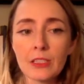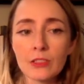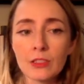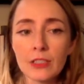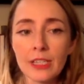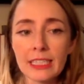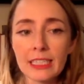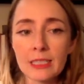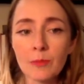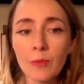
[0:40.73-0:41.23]

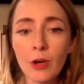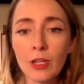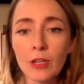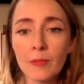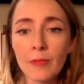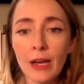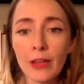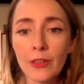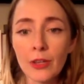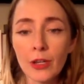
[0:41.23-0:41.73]
That small
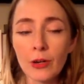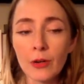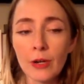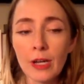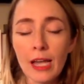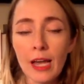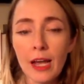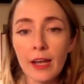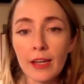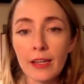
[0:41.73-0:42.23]
amount though,
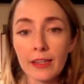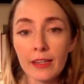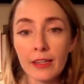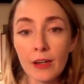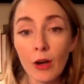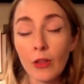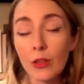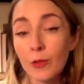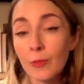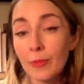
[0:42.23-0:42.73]

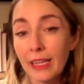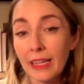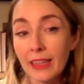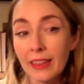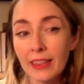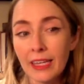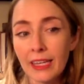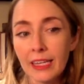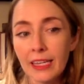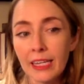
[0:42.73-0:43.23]
although being thick,